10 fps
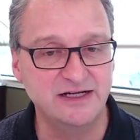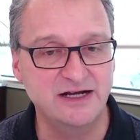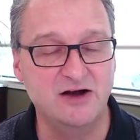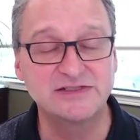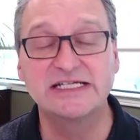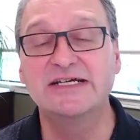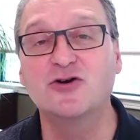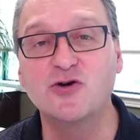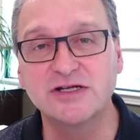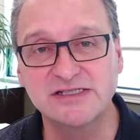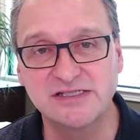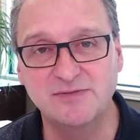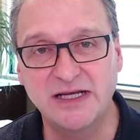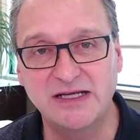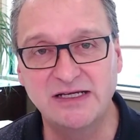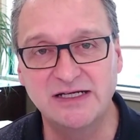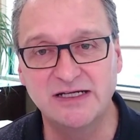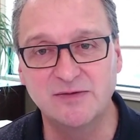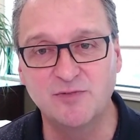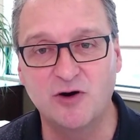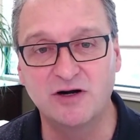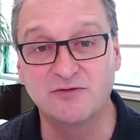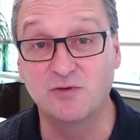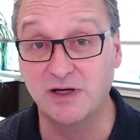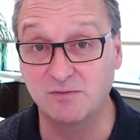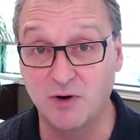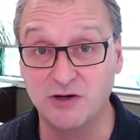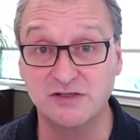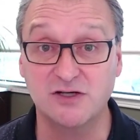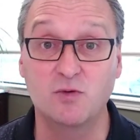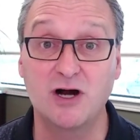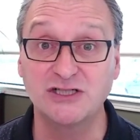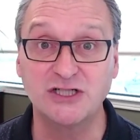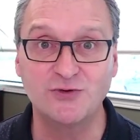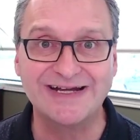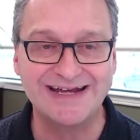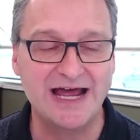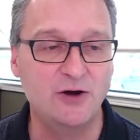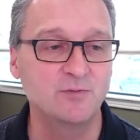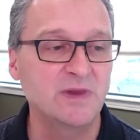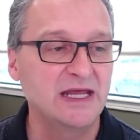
obviously earnings is a big part of what markets are watching right now.